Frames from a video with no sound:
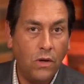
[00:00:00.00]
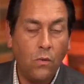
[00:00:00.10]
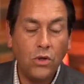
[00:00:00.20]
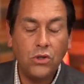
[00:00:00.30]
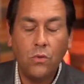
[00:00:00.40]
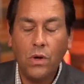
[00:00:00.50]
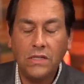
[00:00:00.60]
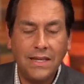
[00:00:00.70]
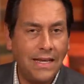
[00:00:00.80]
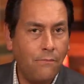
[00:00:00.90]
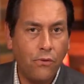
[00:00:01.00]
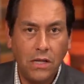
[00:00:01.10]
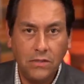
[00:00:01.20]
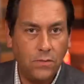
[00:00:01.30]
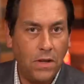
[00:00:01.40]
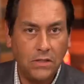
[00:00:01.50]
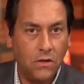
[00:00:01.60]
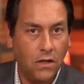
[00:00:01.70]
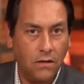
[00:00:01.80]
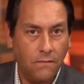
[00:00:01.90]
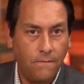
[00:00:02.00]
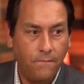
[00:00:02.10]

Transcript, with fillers: We don't want you to waste any brain space on it.